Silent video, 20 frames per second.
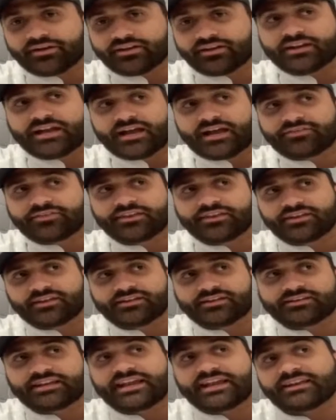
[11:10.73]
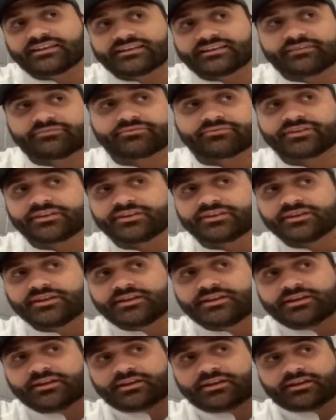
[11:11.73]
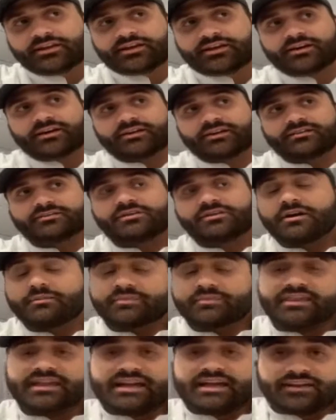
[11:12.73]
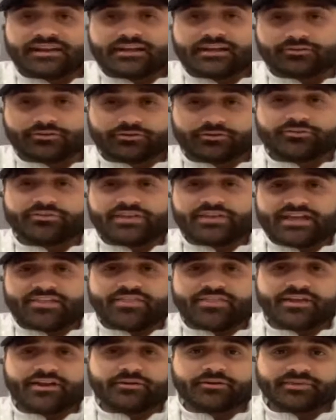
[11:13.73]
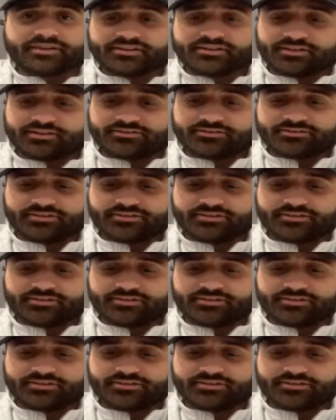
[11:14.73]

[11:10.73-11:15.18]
And I think Kay definitely taught me that, and I learned that there because